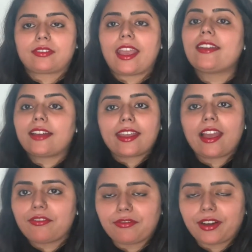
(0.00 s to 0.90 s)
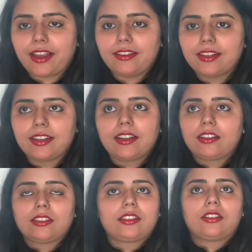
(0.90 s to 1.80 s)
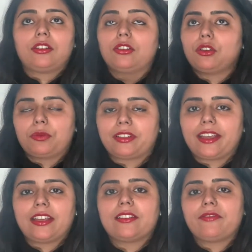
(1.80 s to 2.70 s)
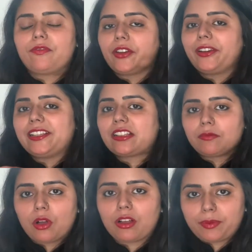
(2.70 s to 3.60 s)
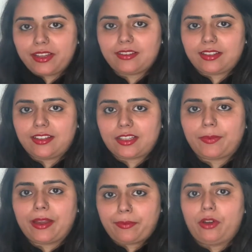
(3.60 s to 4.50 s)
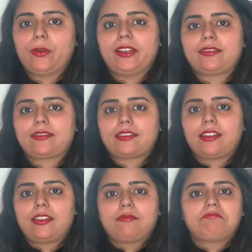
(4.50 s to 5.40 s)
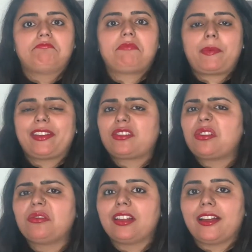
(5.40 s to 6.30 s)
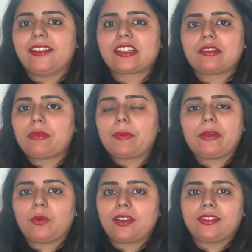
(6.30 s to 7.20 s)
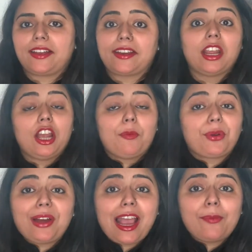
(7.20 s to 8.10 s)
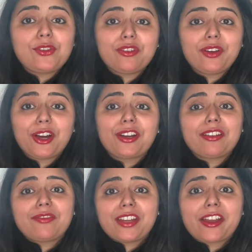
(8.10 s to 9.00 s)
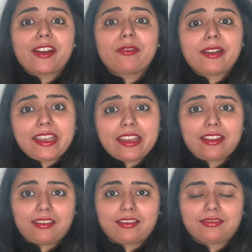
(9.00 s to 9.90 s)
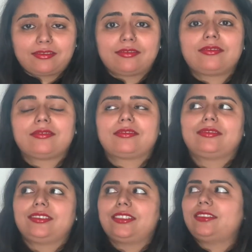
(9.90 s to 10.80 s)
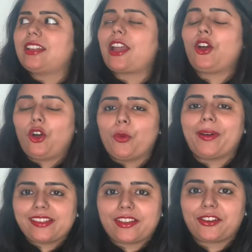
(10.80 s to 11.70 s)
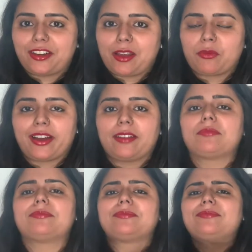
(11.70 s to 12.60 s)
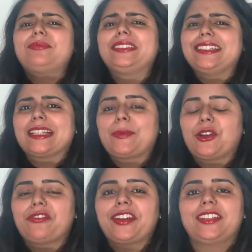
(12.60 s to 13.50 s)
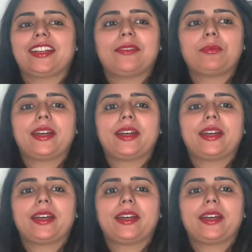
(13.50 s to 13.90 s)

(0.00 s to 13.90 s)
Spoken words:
And I have read globally very small pieces by poets, maybe 2 lines, maybe 1 line. Perhaps you've heard of Nayar Wahid. I hope I said her name right. Please let me know if I didn't.